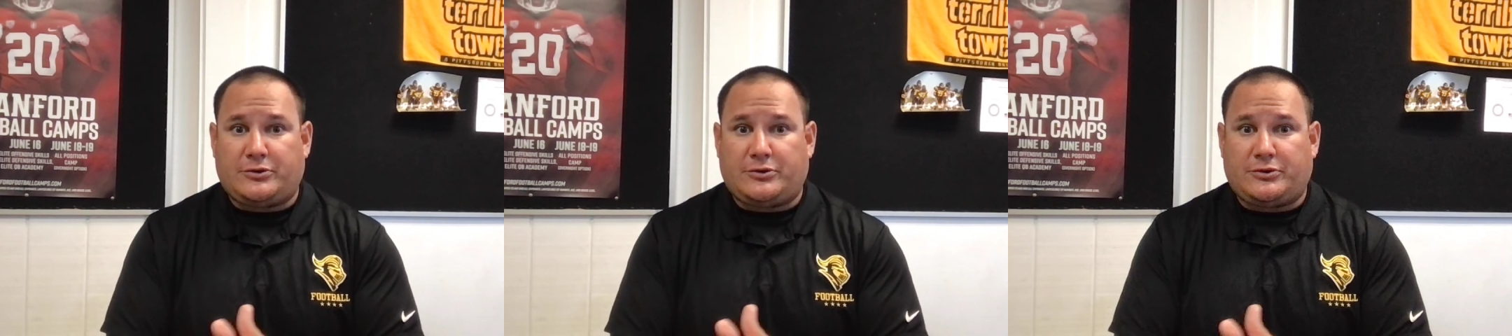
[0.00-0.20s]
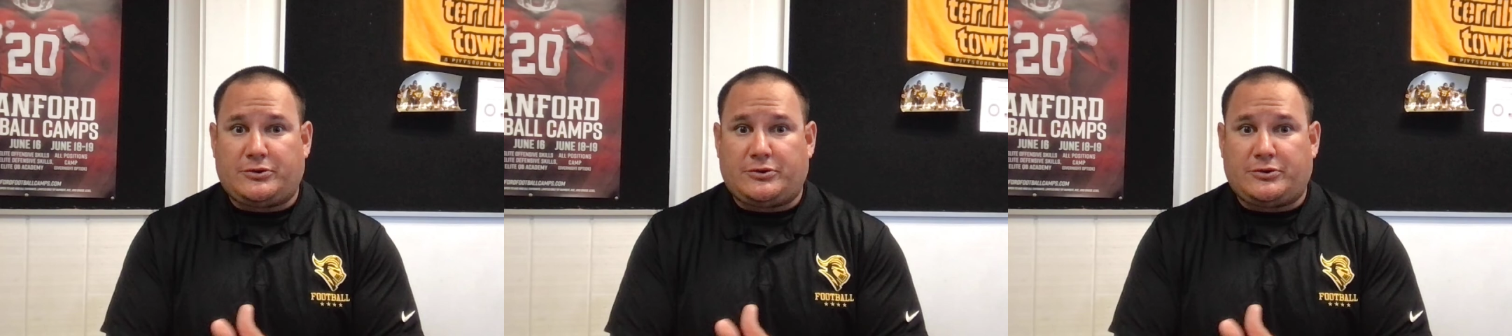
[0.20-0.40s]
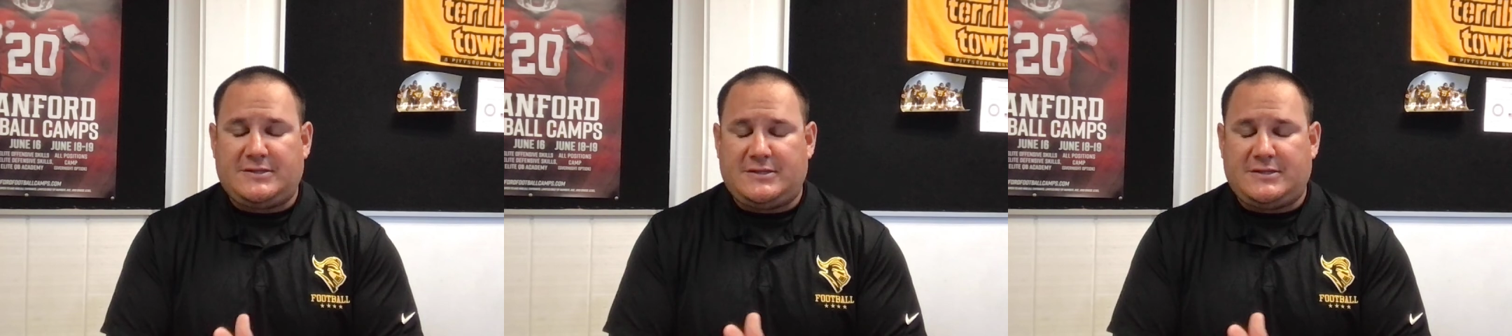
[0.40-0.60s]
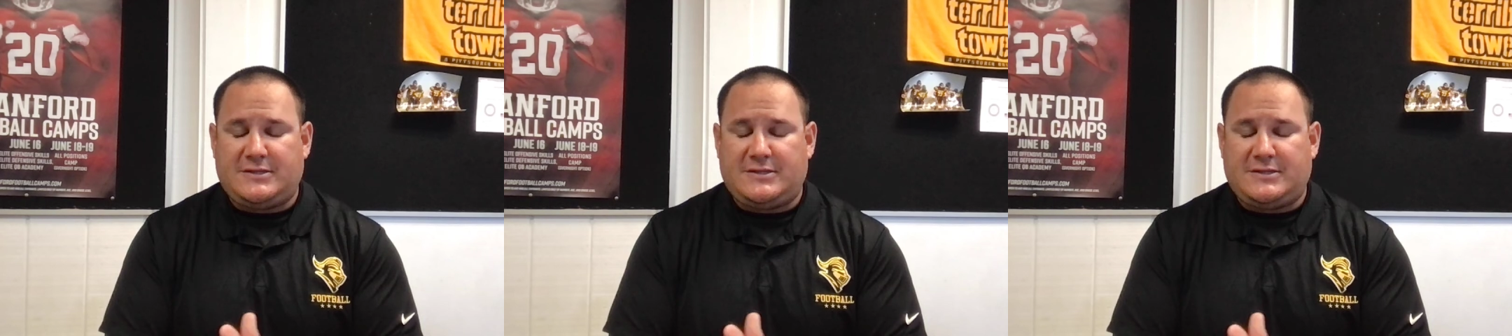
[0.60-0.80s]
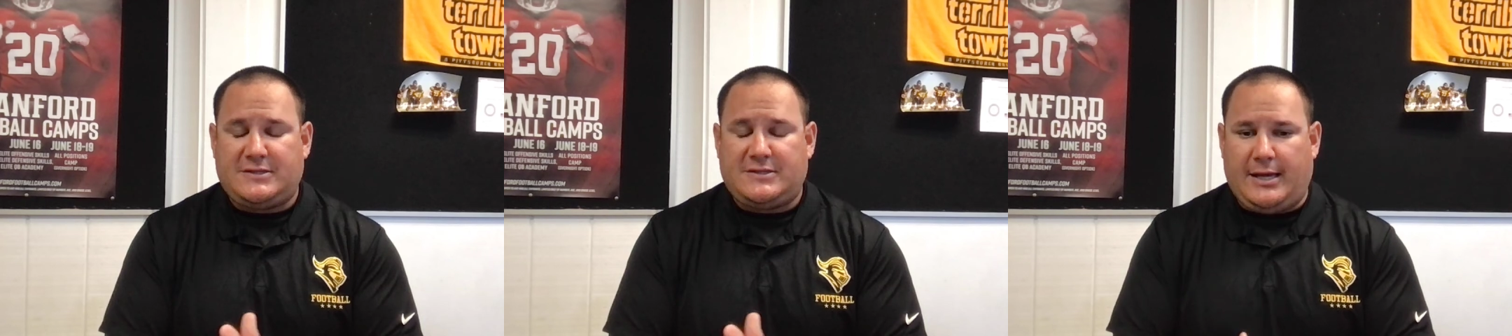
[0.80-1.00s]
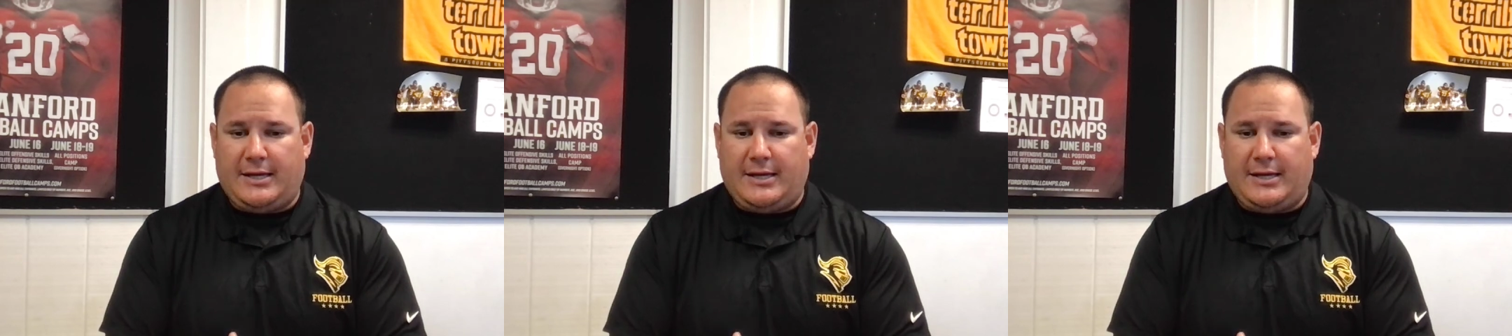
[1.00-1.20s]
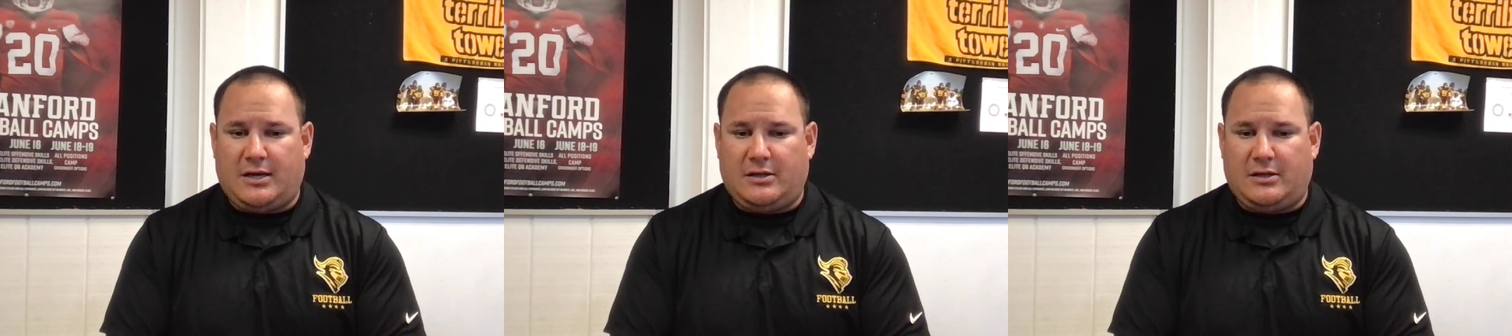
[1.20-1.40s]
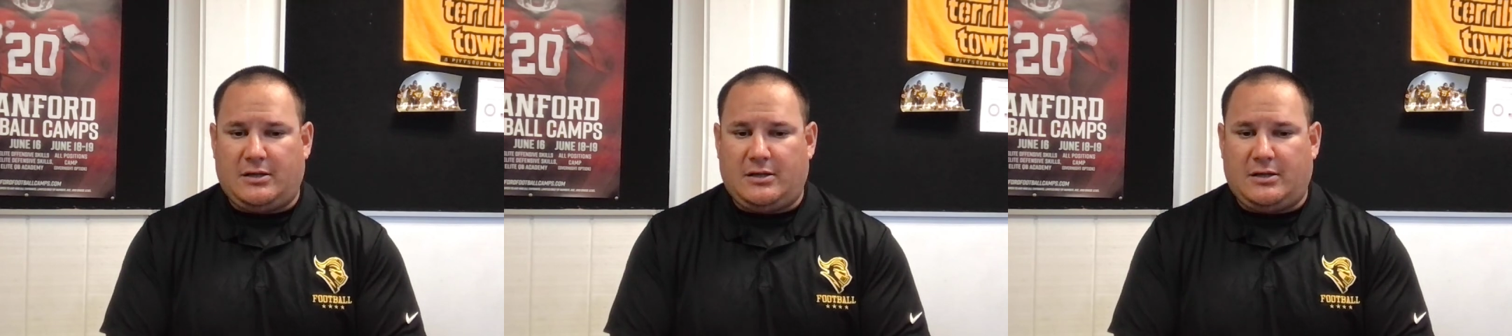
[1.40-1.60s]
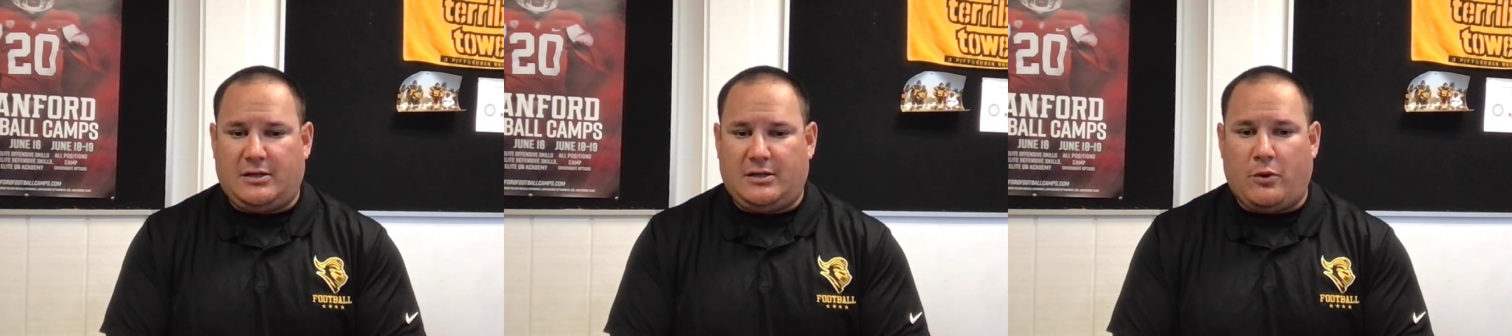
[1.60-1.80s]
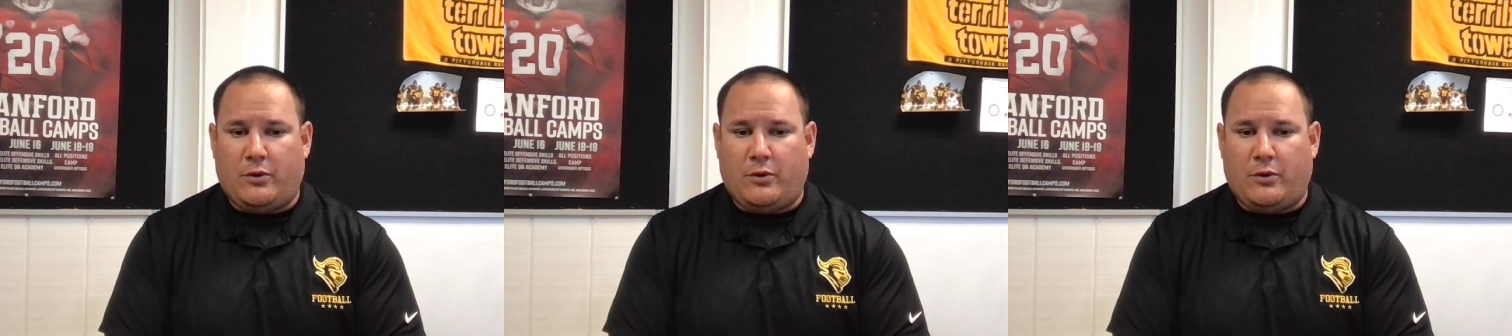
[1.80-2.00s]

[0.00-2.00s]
Diaz, and look forward